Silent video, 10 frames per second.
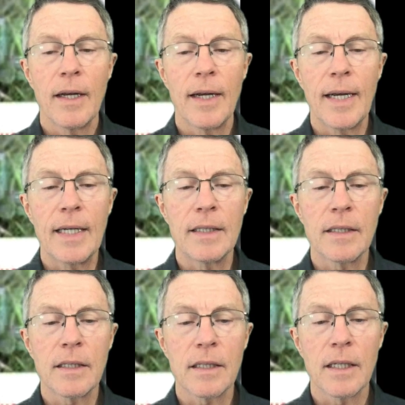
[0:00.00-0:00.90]

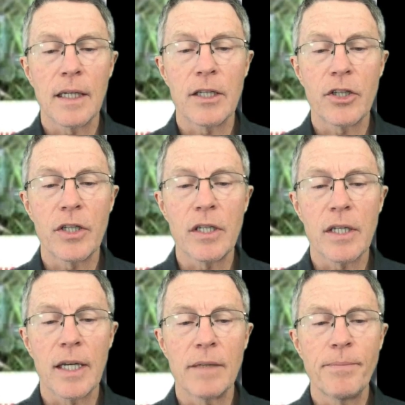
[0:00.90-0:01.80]
And as she
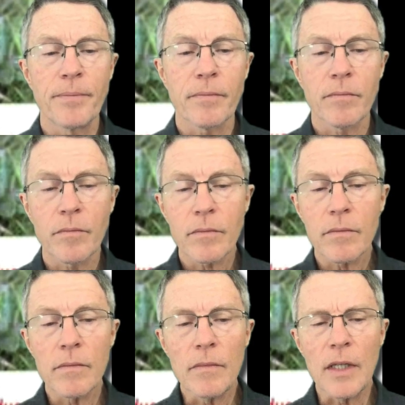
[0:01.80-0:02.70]
said,
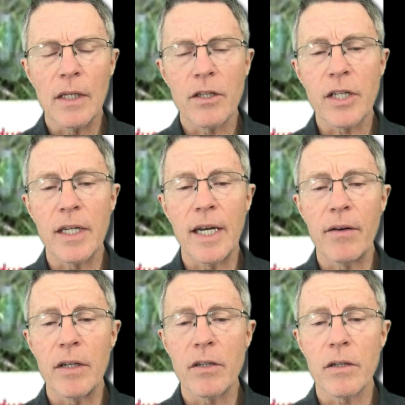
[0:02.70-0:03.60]
the
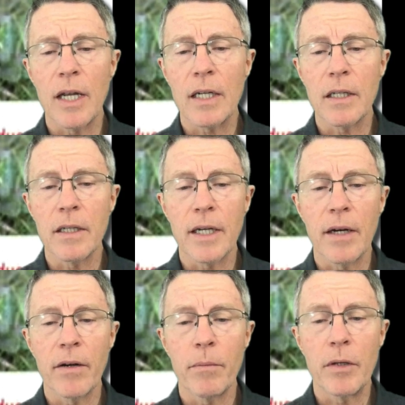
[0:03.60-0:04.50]
centenarians are likely to
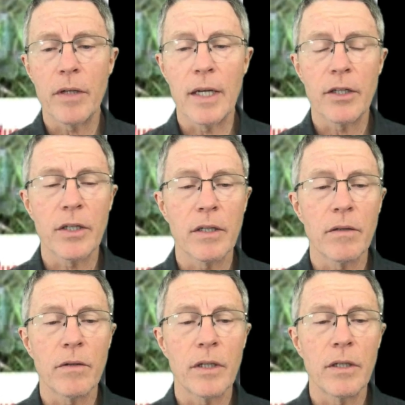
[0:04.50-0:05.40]
carry mutation
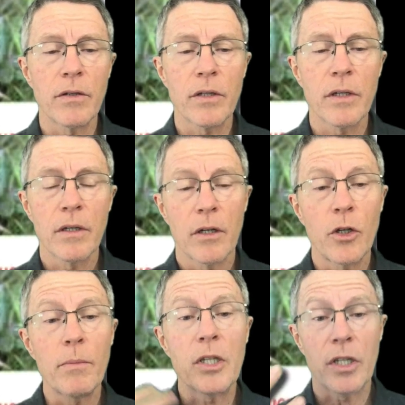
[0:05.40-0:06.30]
that reduce,
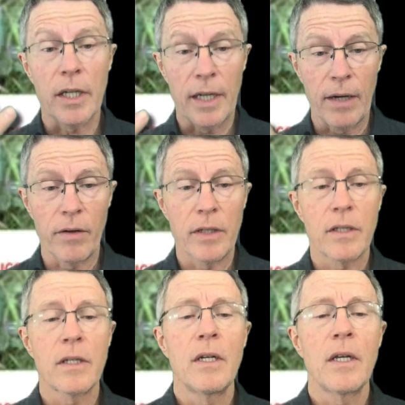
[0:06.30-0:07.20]
human centenarians,